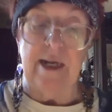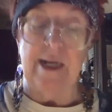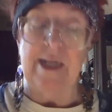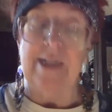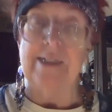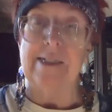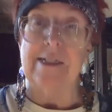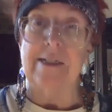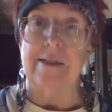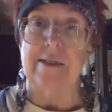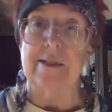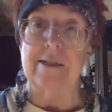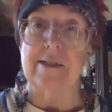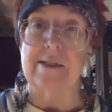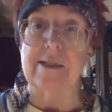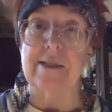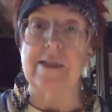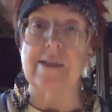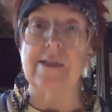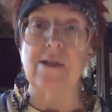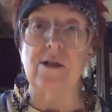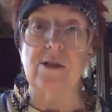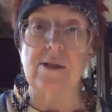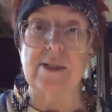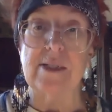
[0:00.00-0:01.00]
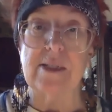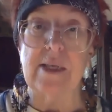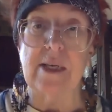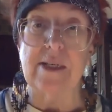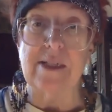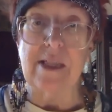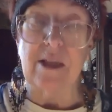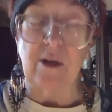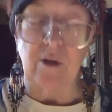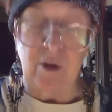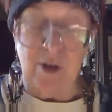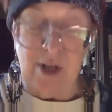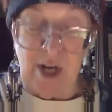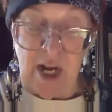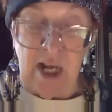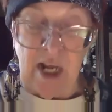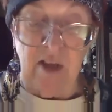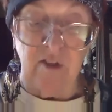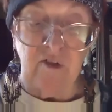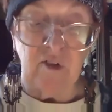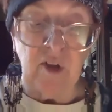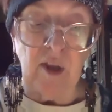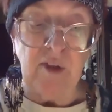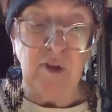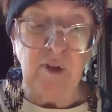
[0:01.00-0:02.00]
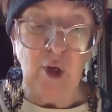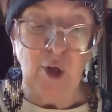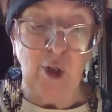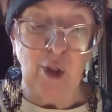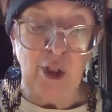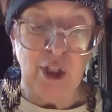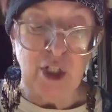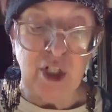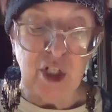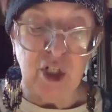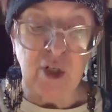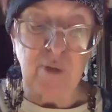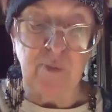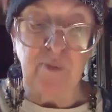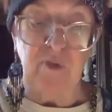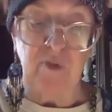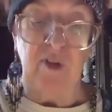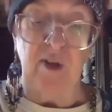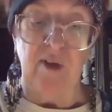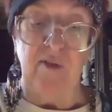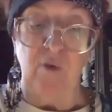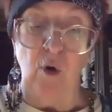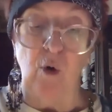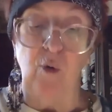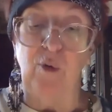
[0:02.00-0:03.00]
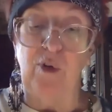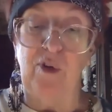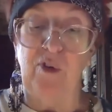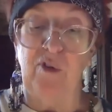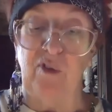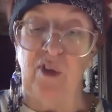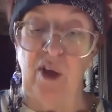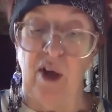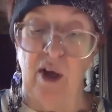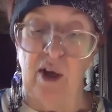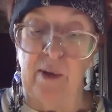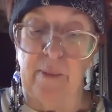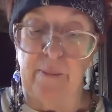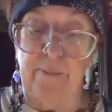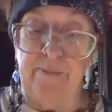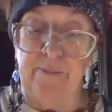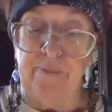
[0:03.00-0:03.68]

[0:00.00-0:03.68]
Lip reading: as the southern ships have always done,